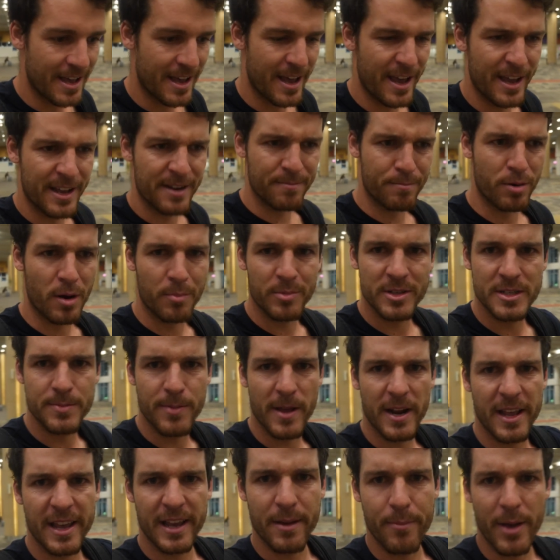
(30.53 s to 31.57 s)
And I'm probably
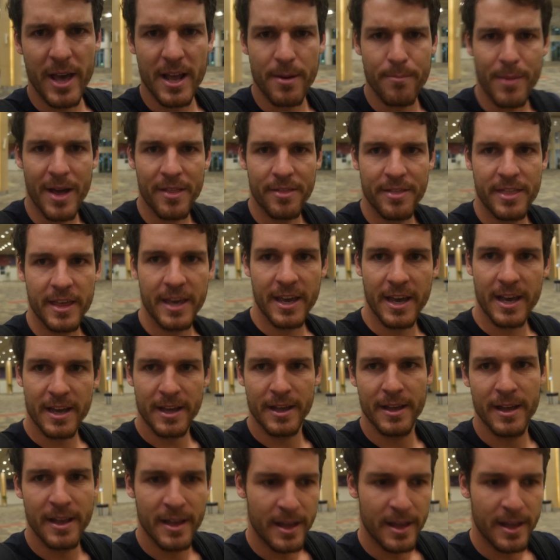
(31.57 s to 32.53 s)
spending about a month here.